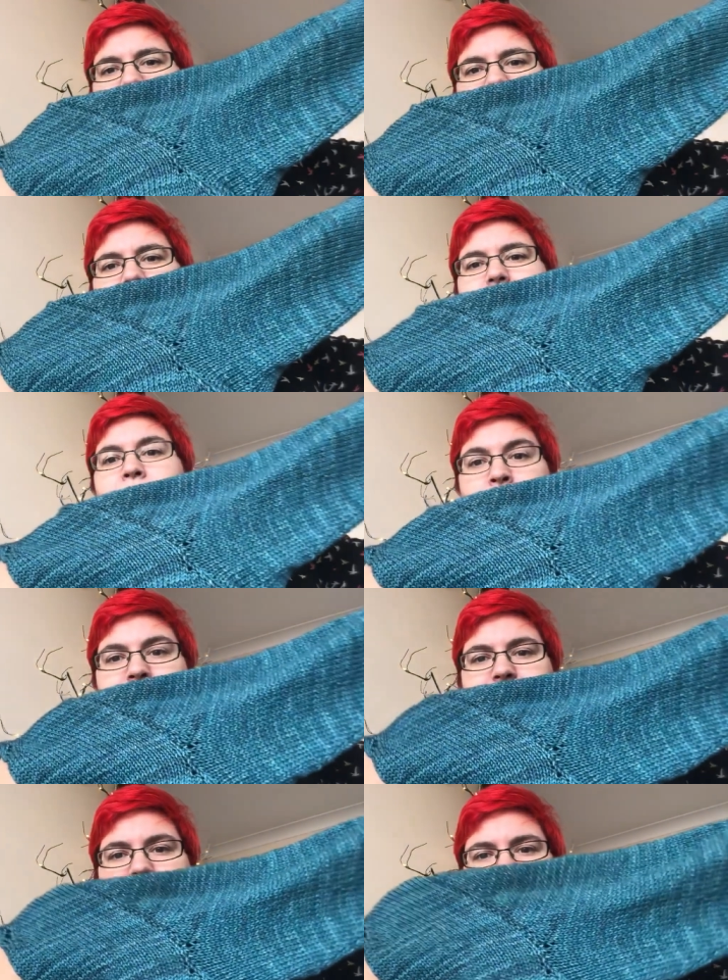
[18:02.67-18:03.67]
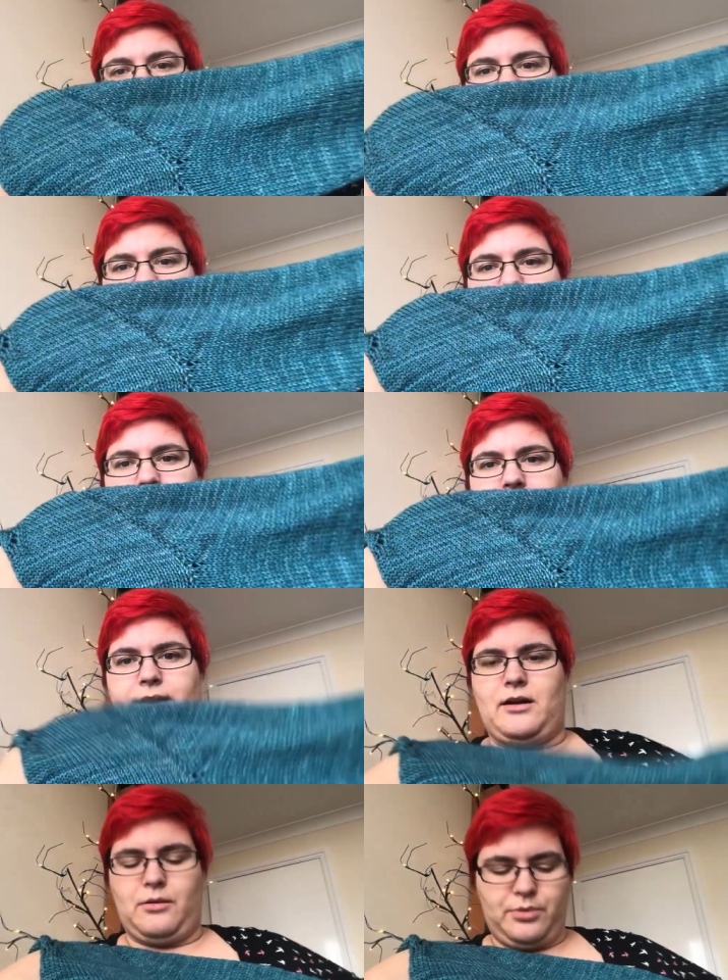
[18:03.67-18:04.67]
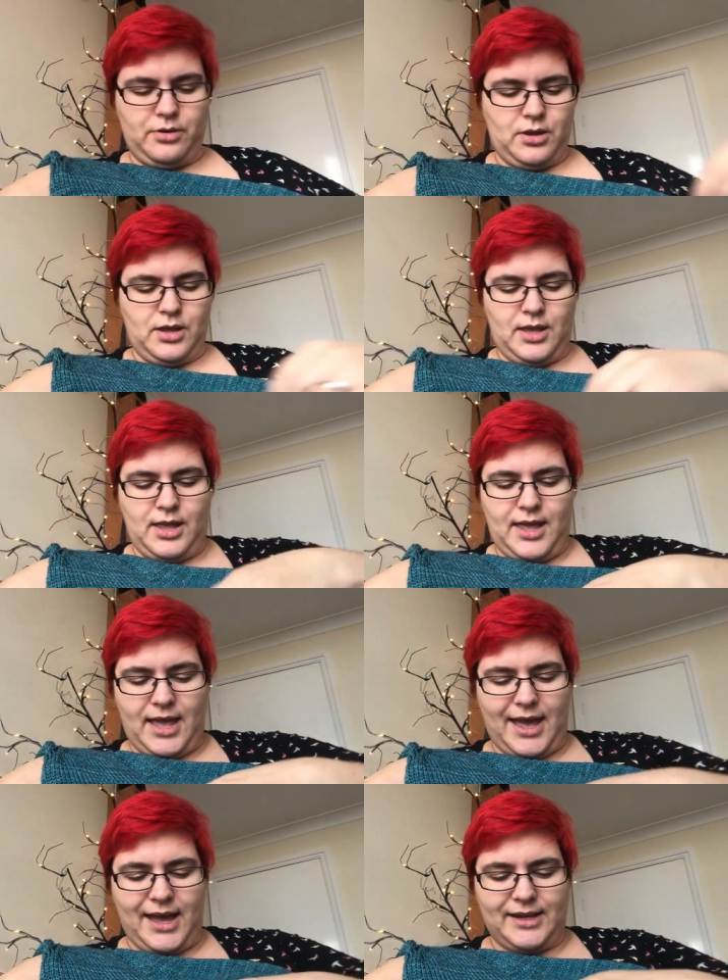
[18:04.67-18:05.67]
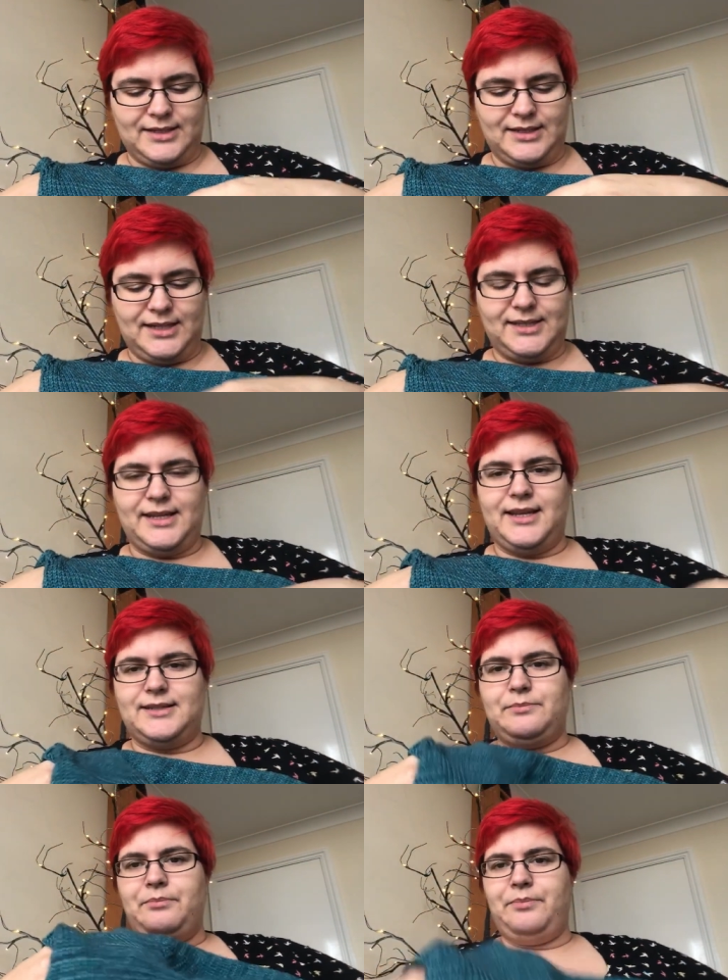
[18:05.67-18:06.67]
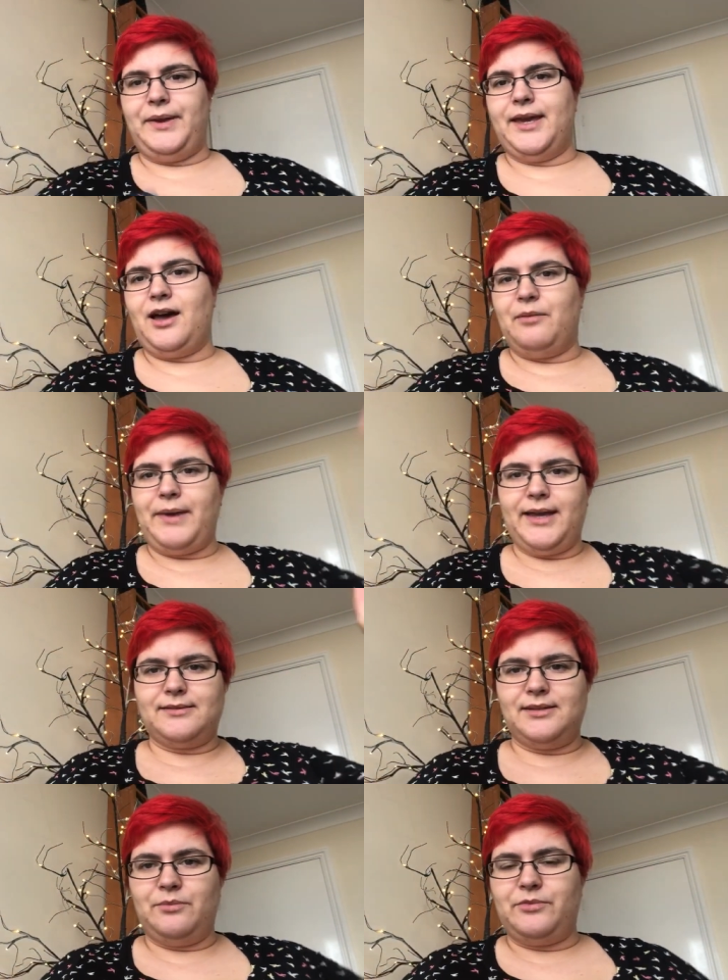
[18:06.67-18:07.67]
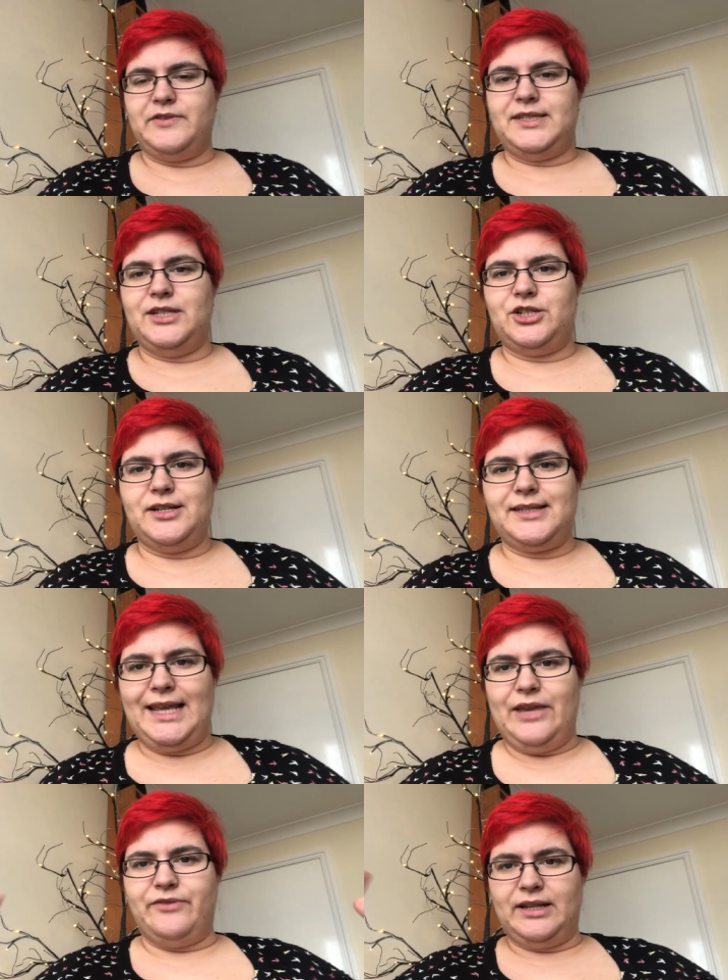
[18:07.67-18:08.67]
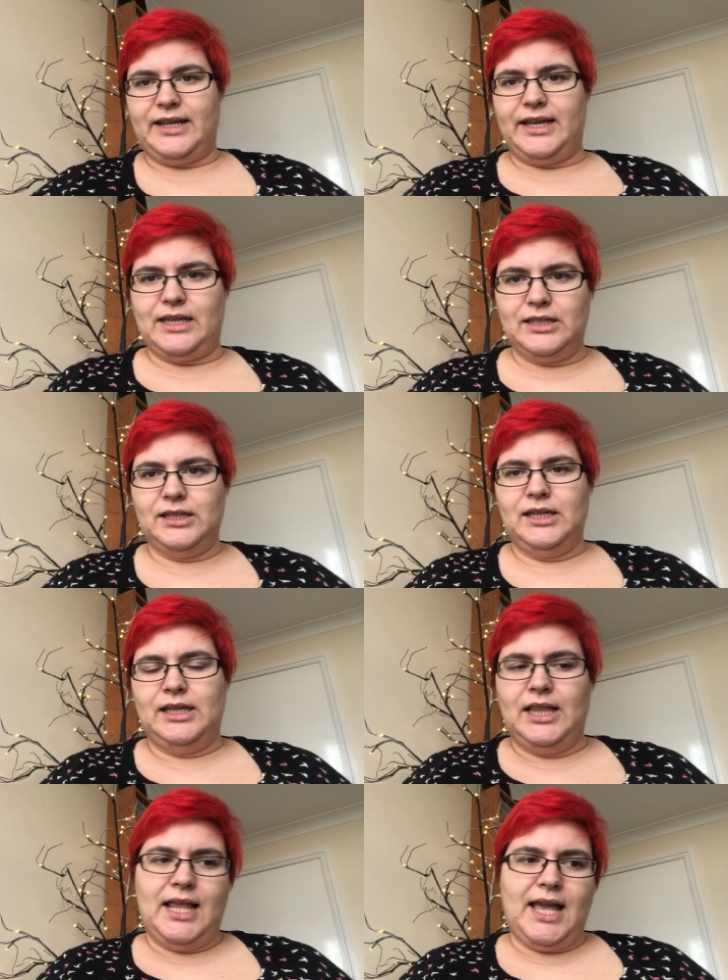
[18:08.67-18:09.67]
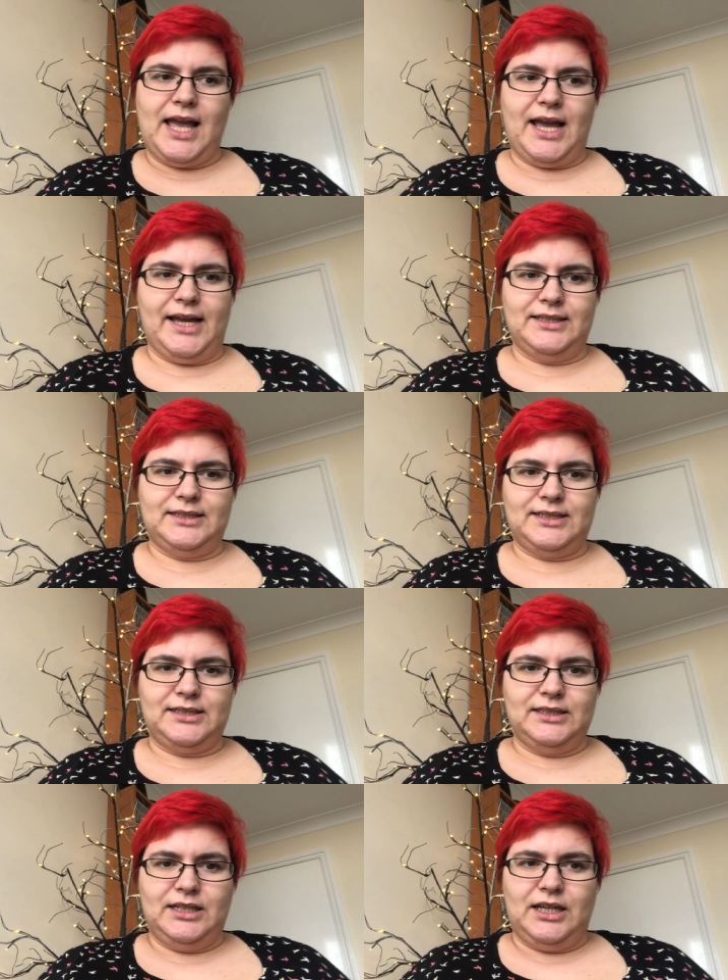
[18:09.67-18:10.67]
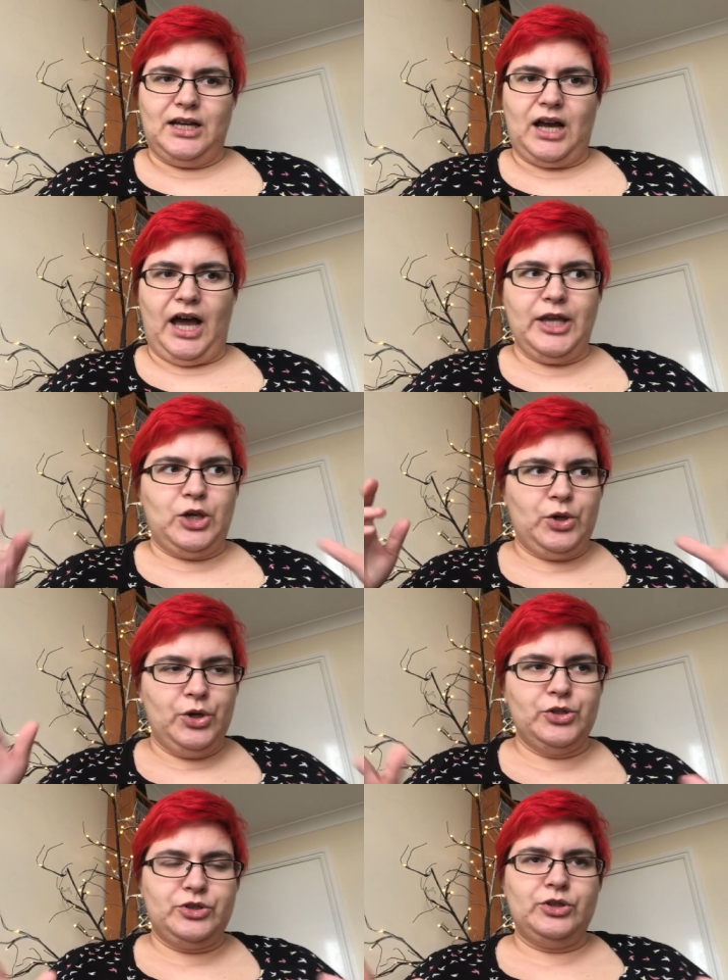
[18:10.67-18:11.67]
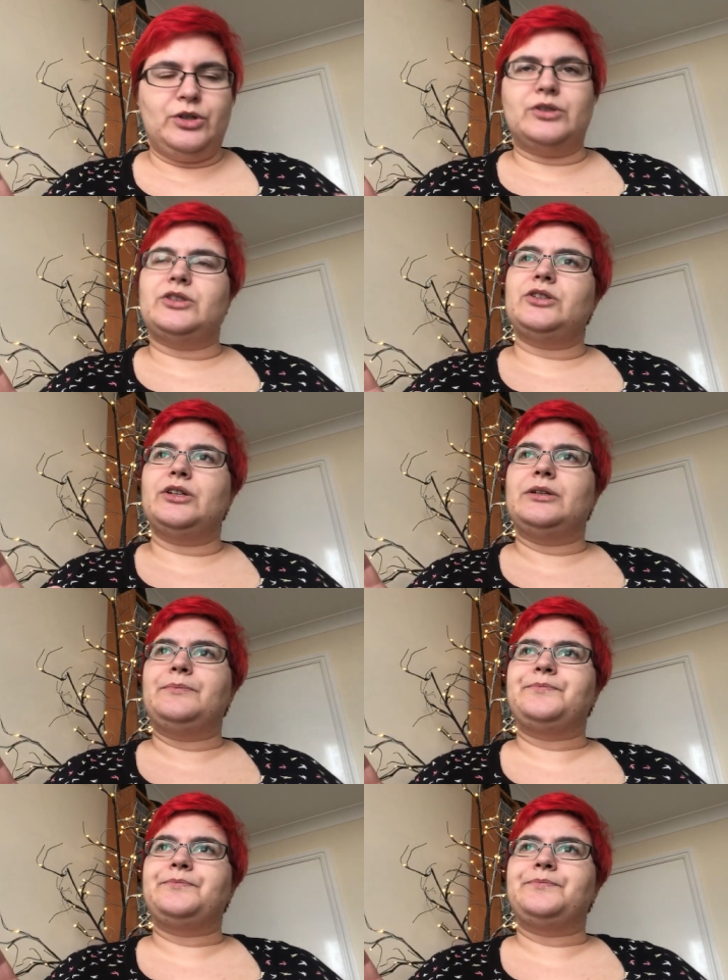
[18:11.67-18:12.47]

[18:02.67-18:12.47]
there's a lot of stitches to pick up. And it says, pick up X number of stitches evenly. And I could not,